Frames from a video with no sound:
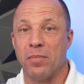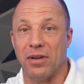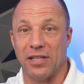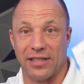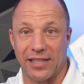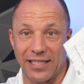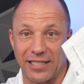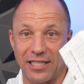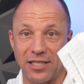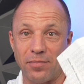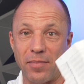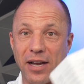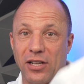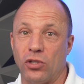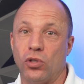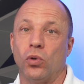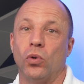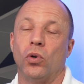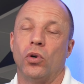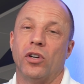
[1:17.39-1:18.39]
But this is my
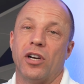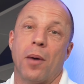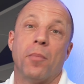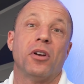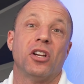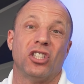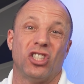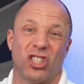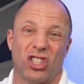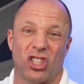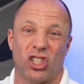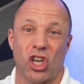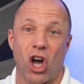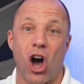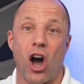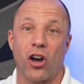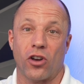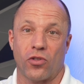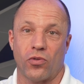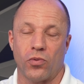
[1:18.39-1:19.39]
tool and I'm going to just
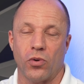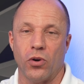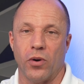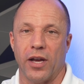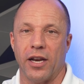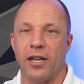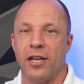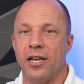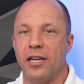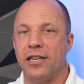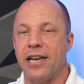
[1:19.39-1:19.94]
talk through it.